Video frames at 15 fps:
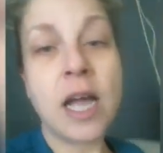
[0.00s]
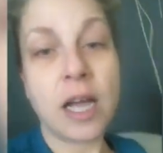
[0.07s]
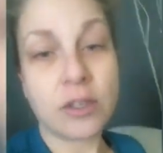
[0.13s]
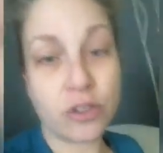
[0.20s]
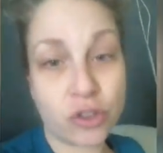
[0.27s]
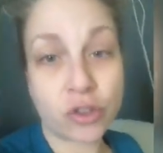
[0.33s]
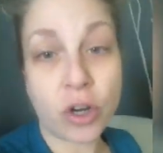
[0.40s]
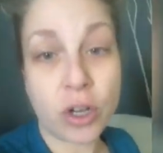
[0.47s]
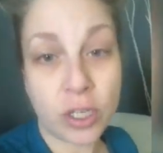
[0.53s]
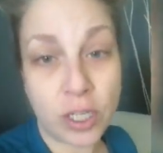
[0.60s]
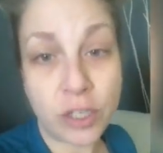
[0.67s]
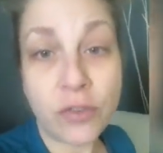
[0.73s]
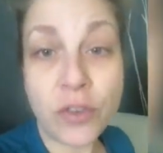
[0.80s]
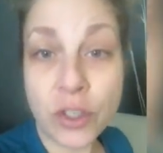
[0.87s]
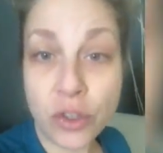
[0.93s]
a strong
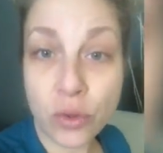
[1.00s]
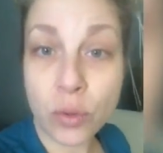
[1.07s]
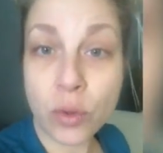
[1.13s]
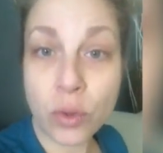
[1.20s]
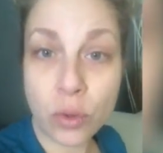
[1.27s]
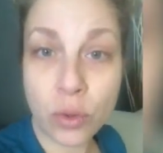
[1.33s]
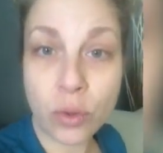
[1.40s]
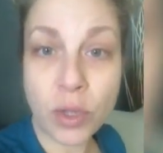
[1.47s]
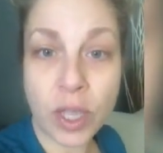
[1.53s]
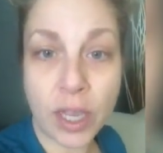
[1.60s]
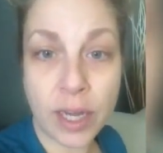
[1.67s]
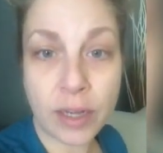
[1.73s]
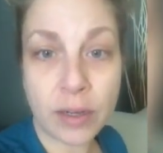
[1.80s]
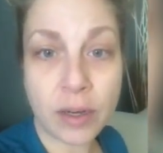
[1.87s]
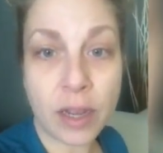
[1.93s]
individual who
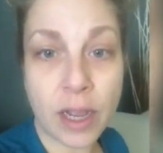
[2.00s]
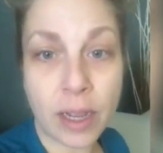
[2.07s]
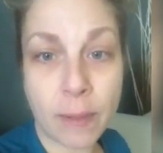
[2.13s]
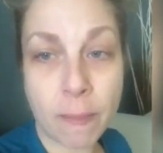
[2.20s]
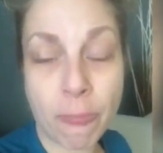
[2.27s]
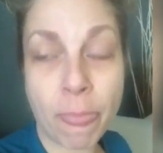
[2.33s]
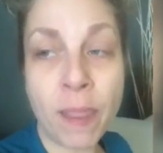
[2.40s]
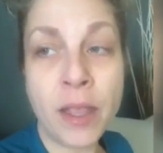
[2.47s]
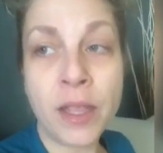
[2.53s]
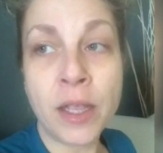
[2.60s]
can, um,